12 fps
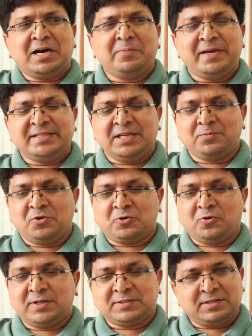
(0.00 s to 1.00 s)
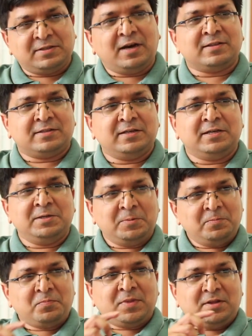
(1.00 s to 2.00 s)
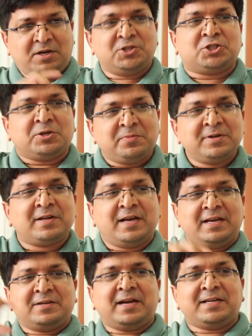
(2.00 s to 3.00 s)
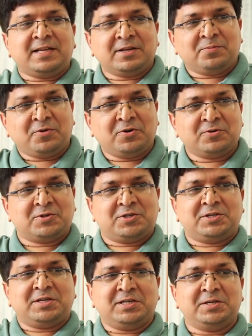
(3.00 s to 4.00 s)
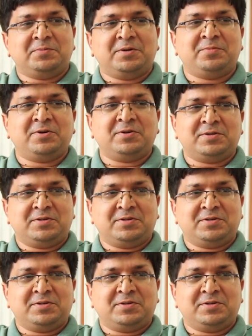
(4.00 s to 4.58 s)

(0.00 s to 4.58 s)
amazing book known as Siddhartha, a German guy writing about not